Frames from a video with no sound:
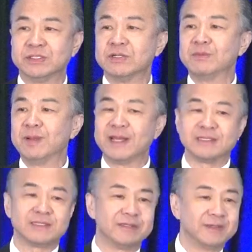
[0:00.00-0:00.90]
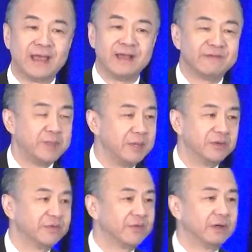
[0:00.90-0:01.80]
so blessed to have
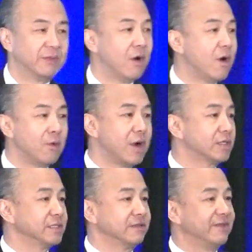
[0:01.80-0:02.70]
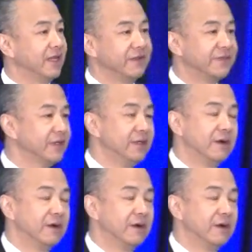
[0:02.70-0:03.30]
people from all walks of life,